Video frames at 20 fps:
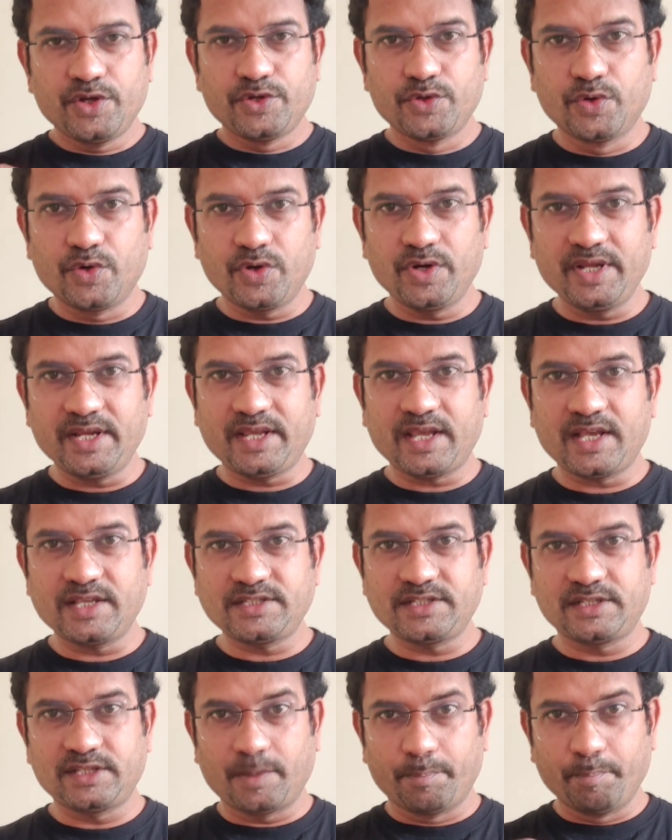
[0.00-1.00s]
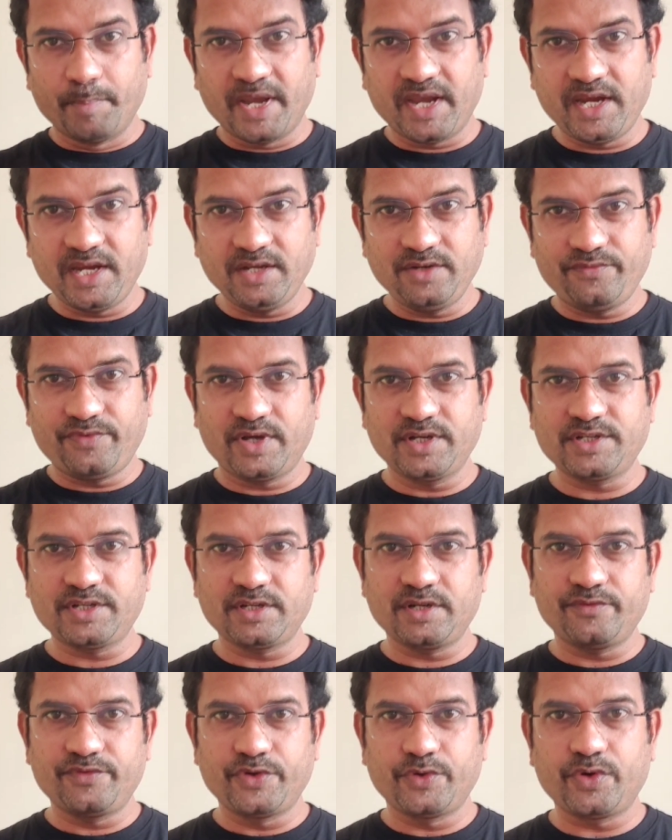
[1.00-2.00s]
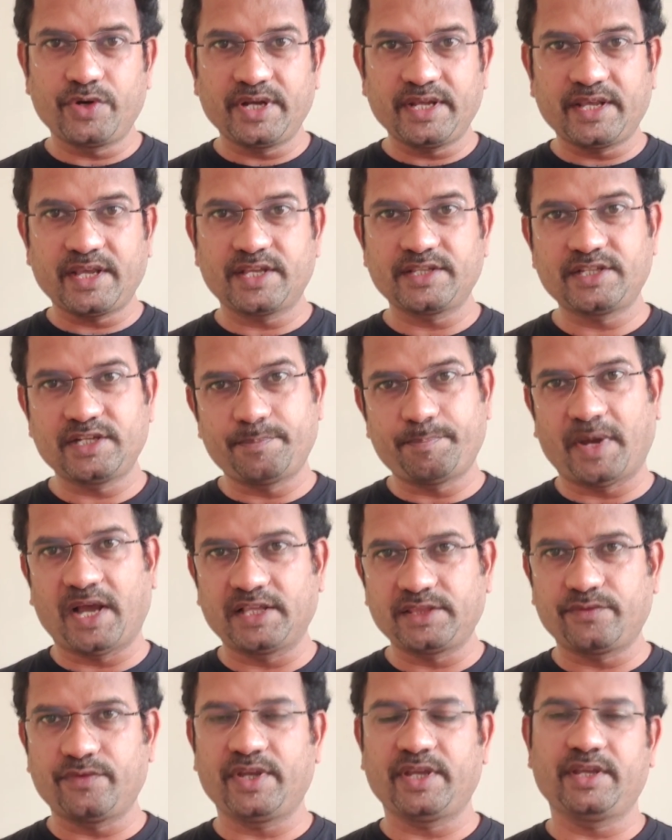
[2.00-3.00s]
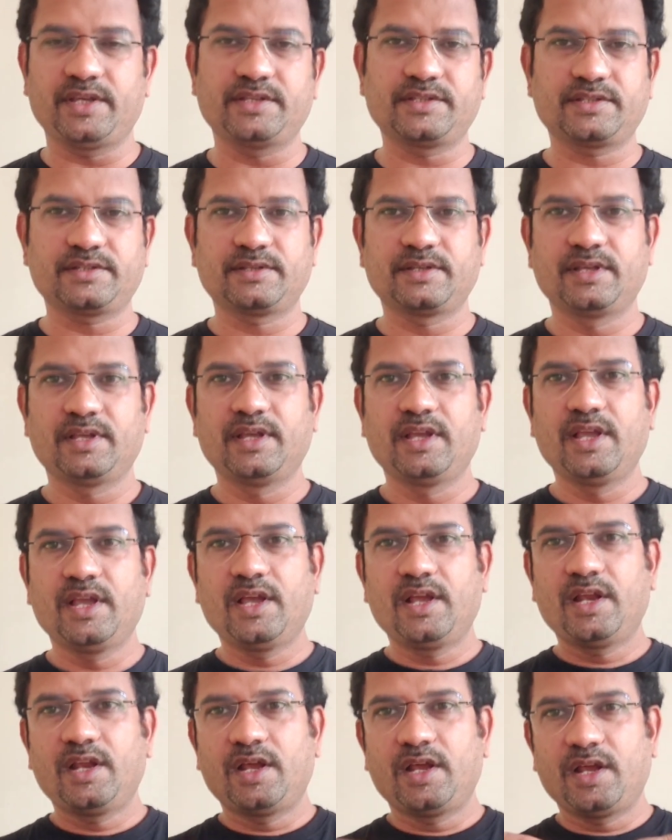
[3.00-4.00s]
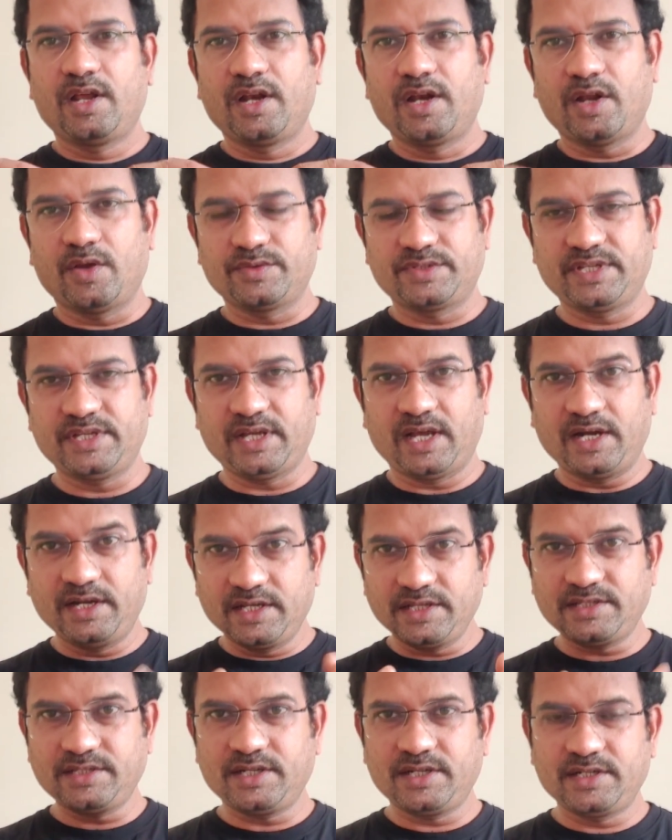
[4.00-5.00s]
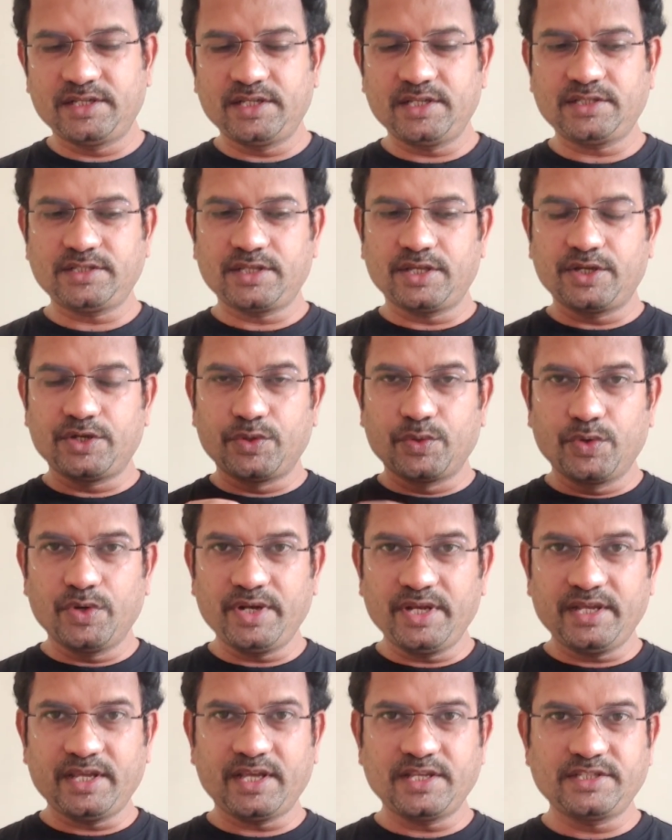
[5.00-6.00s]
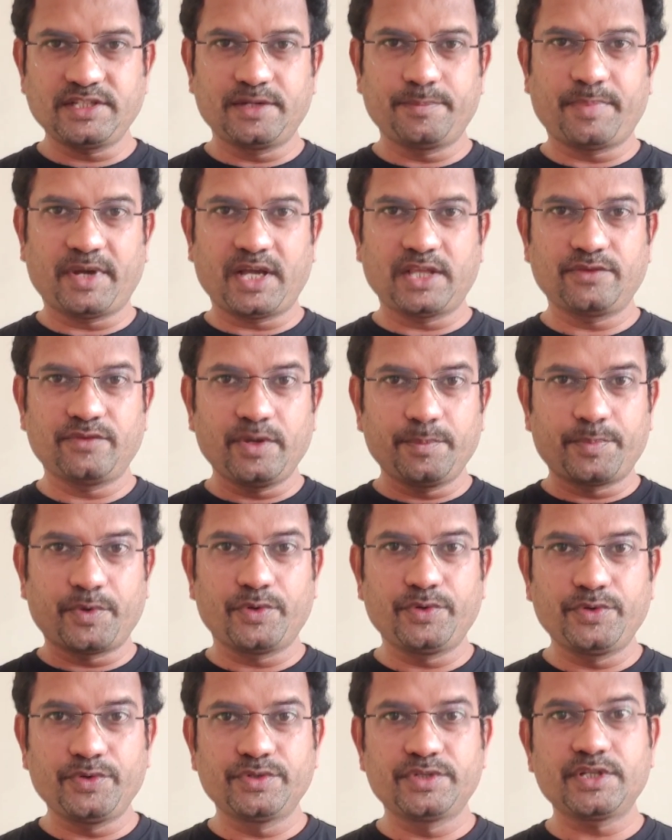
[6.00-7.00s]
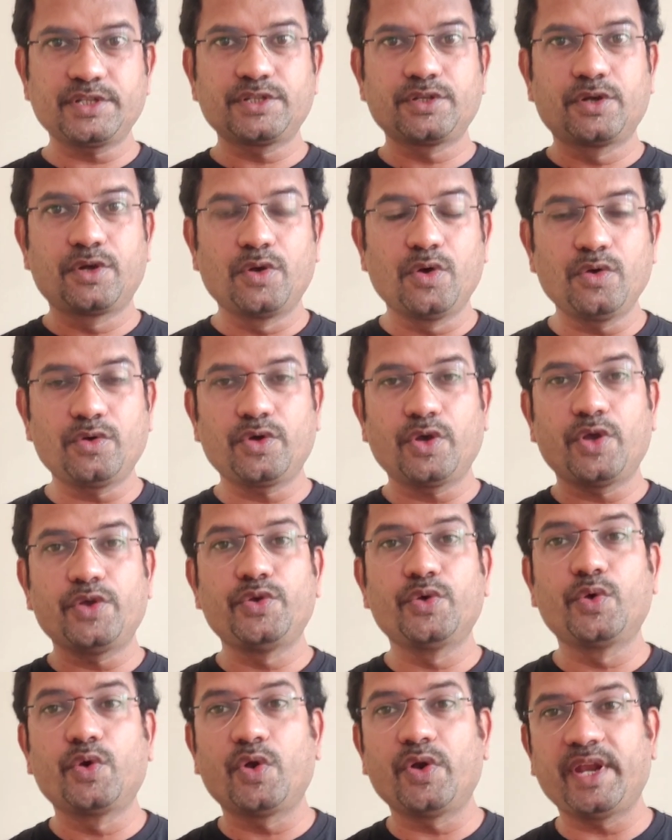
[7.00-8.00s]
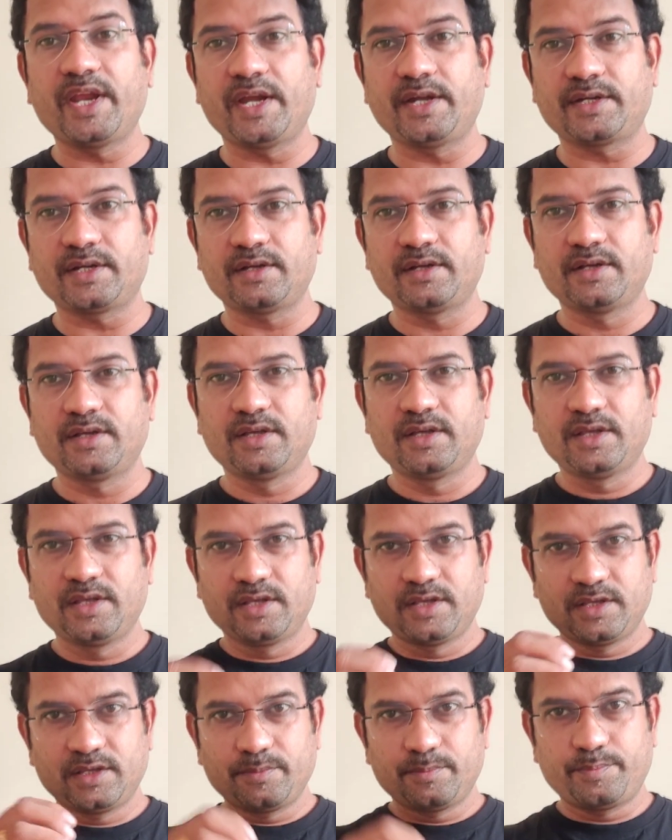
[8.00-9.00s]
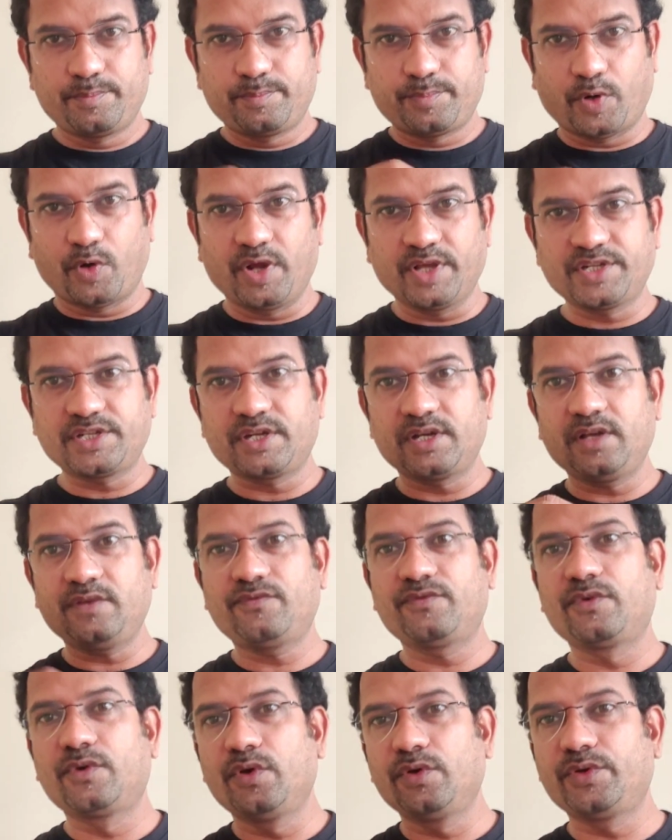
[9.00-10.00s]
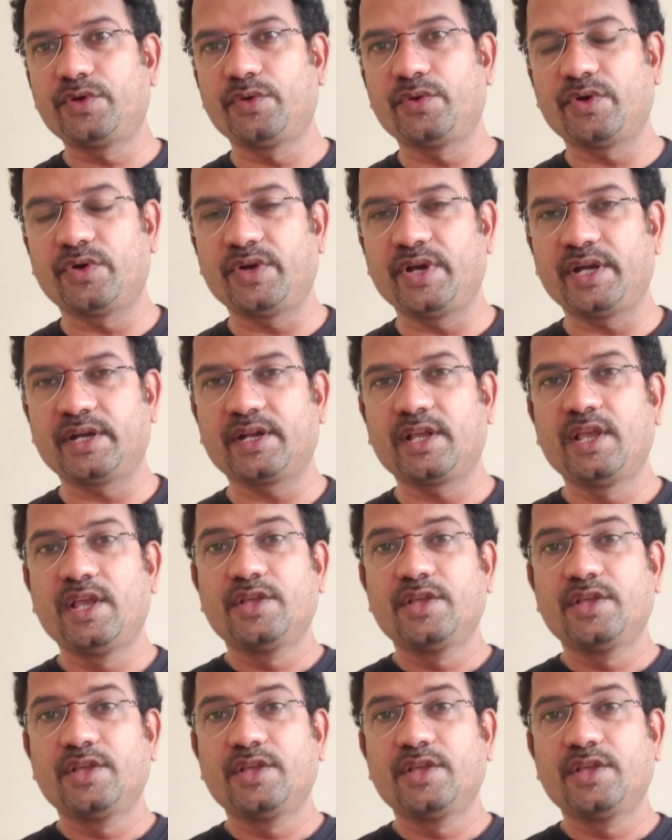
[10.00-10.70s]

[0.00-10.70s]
Uronic acid, the main function of uronic acid pathway is, now see understand this, uronic acid pathway produces glucuronate, production of glucuronate.